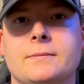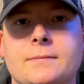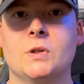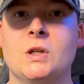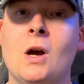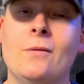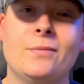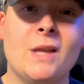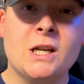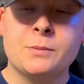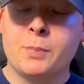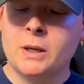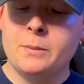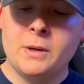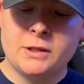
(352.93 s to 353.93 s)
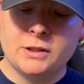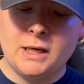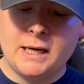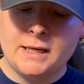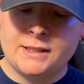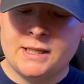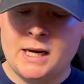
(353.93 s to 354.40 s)
So, that's pretty much,
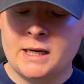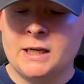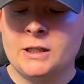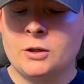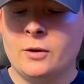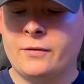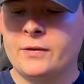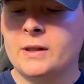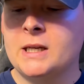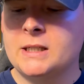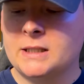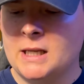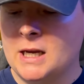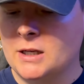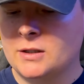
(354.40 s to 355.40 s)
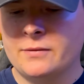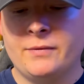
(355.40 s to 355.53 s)
like I said, going to do it for these things.